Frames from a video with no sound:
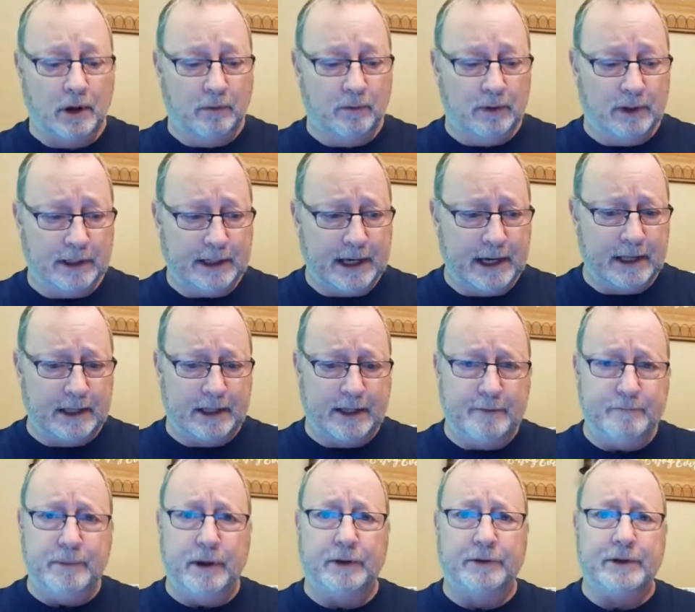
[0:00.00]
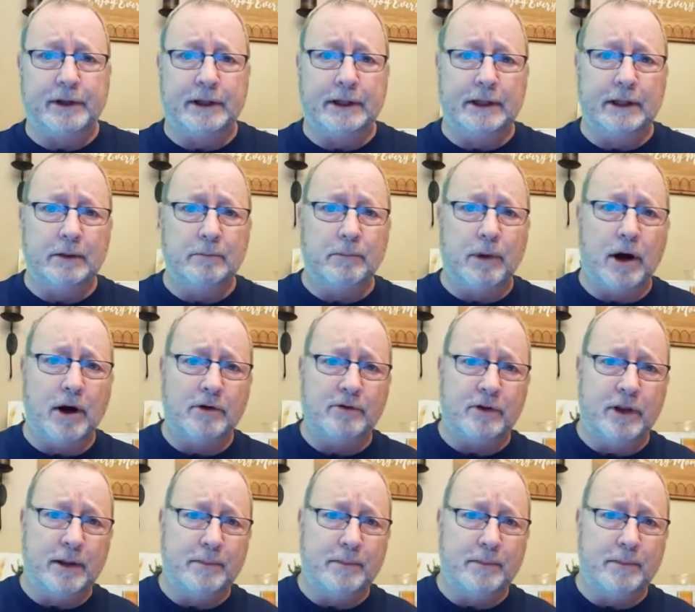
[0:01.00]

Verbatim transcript: Well, again, they built in a little margin.